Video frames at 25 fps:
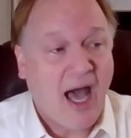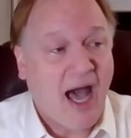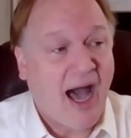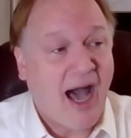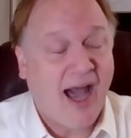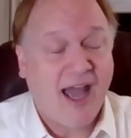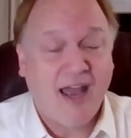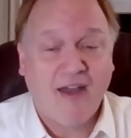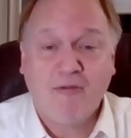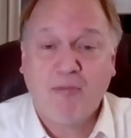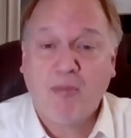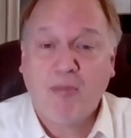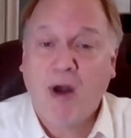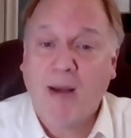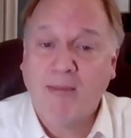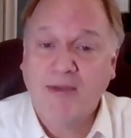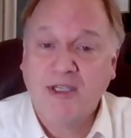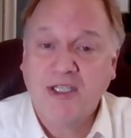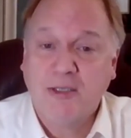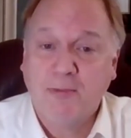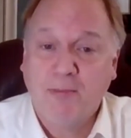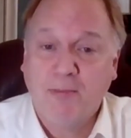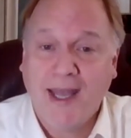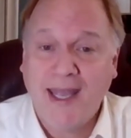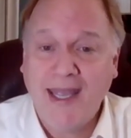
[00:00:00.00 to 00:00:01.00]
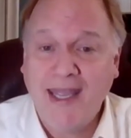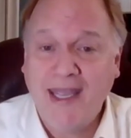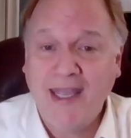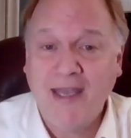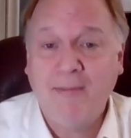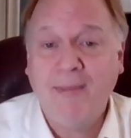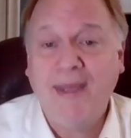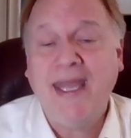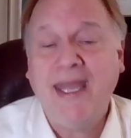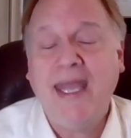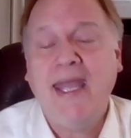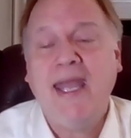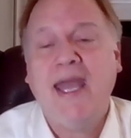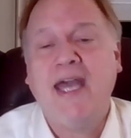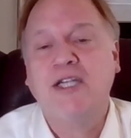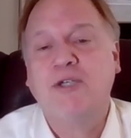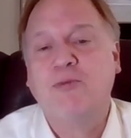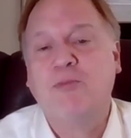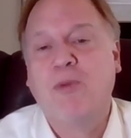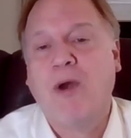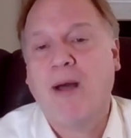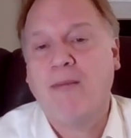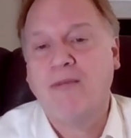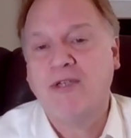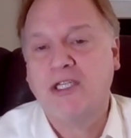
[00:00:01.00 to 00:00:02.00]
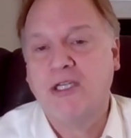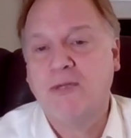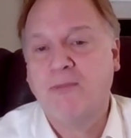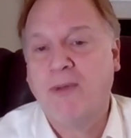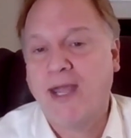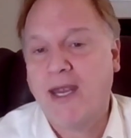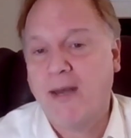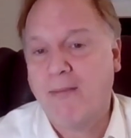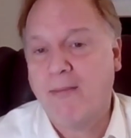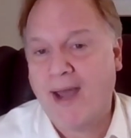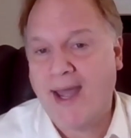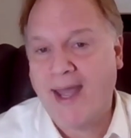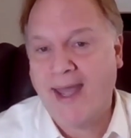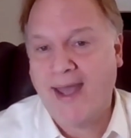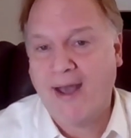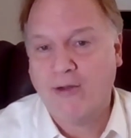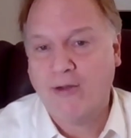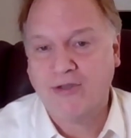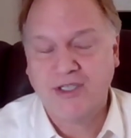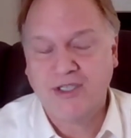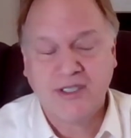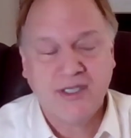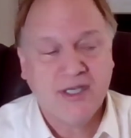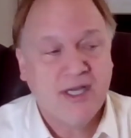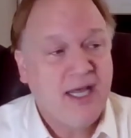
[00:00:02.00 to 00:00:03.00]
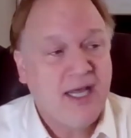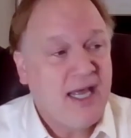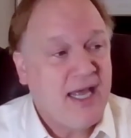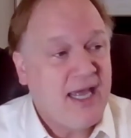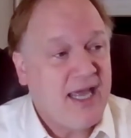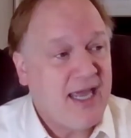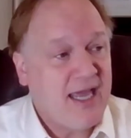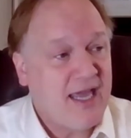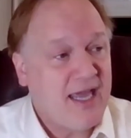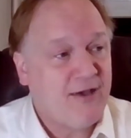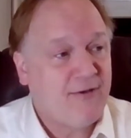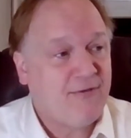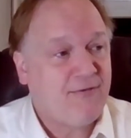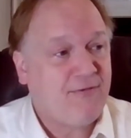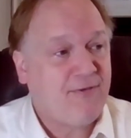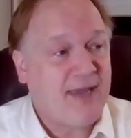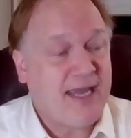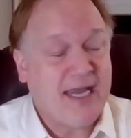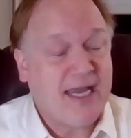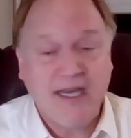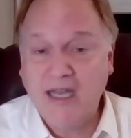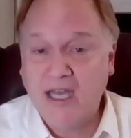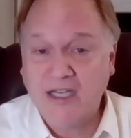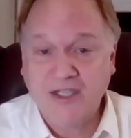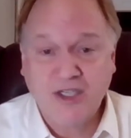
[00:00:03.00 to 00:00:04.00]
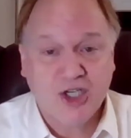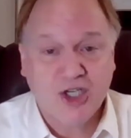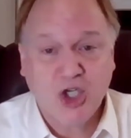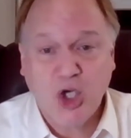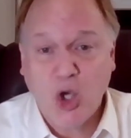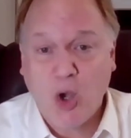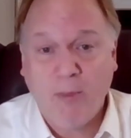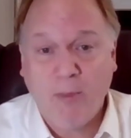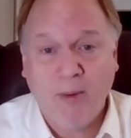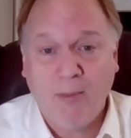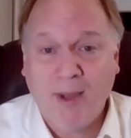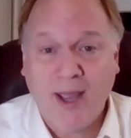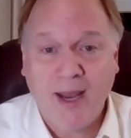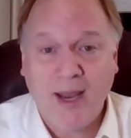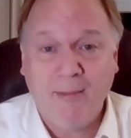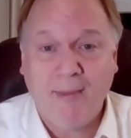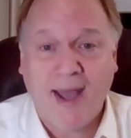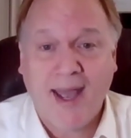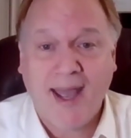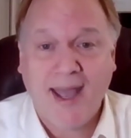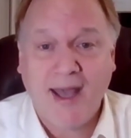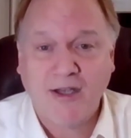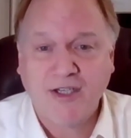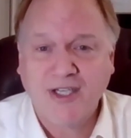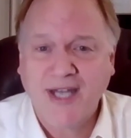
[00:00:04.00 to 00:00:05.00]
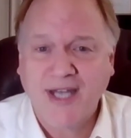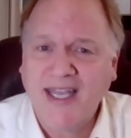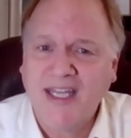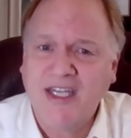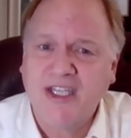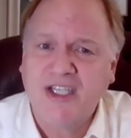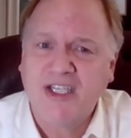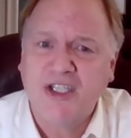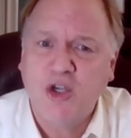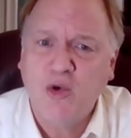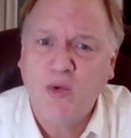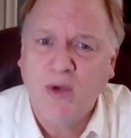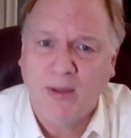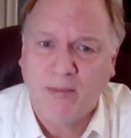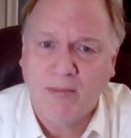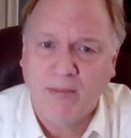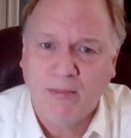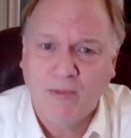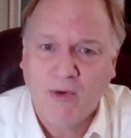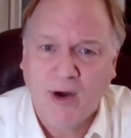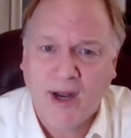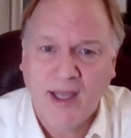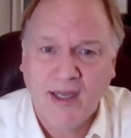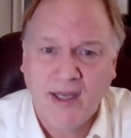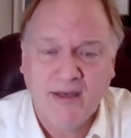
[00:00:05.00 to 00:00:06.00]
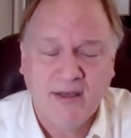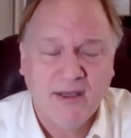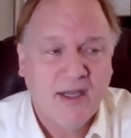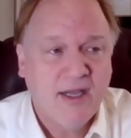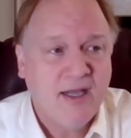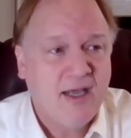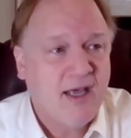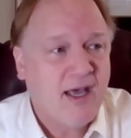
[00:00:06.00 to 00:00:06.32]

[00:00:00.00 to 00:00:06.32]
I have promised to pay him. He has promised to paint my house. If he doesn't show up and paint my house, I can sue him, right?